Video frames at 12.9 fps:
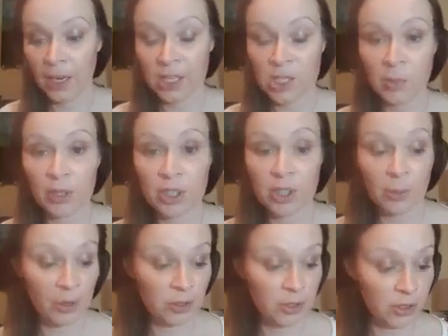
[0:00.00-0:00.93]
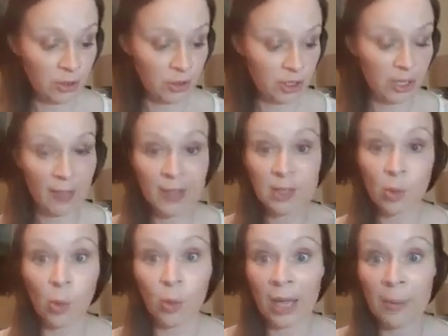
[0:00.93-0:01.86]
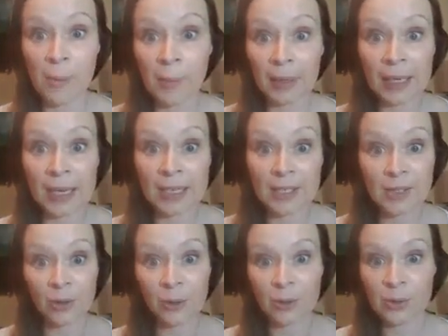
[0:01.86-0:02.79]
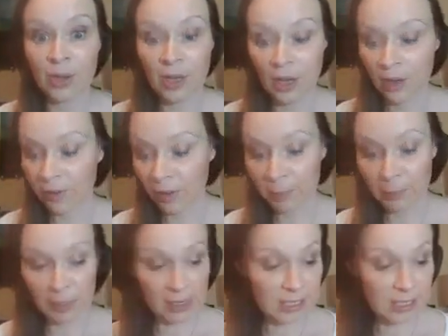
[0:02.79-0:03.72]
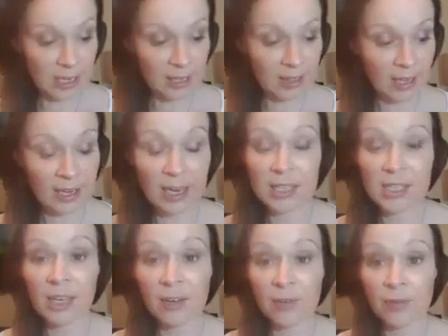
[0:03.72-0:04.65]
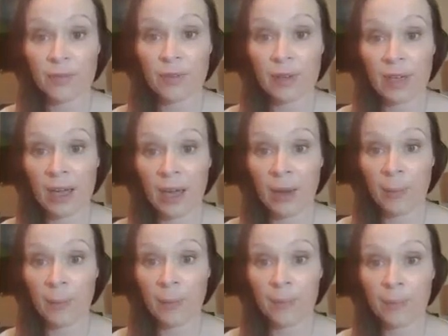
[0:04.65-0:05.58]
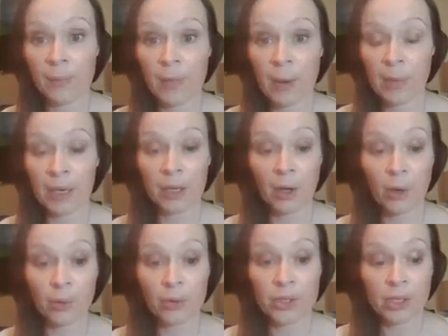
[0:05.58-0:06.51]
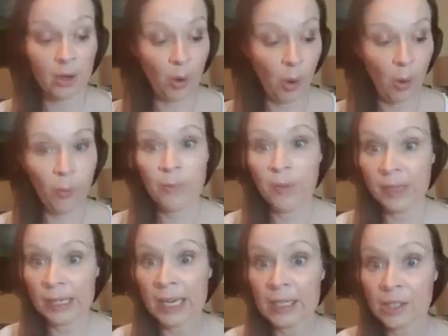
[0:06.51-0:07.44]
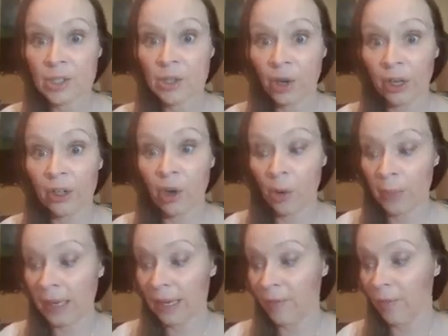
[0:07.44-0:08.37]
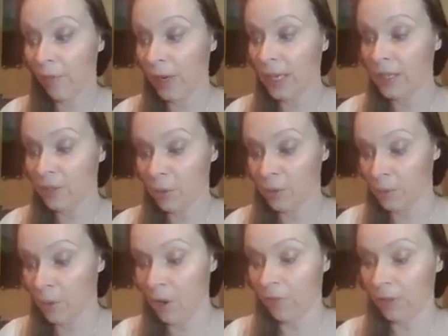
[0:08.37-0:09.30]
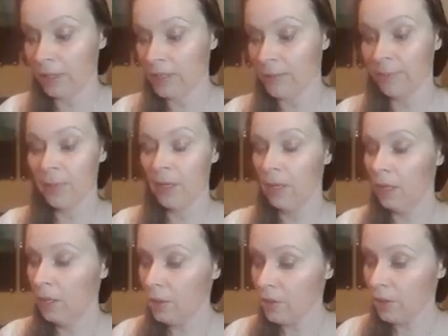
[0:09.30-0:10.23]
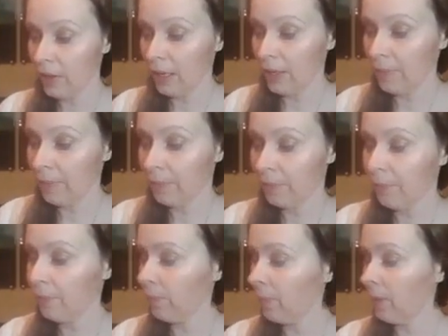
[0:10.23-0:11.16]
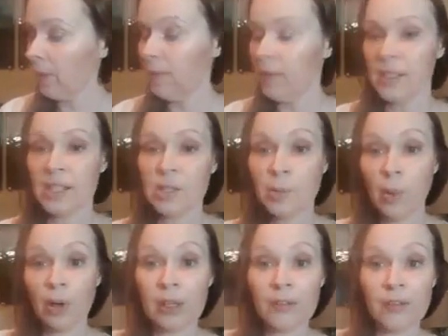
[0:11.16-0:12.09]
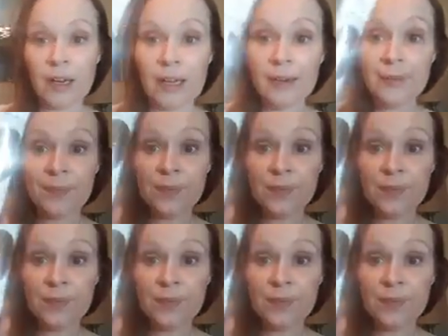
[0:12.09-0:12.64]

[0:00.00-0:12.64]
as a body shop consultant, and this all came in my kit, so it was fabulous. And then as I've met my goals, the kit started coming in free, so it was marvellous. So then, this is polyfiller.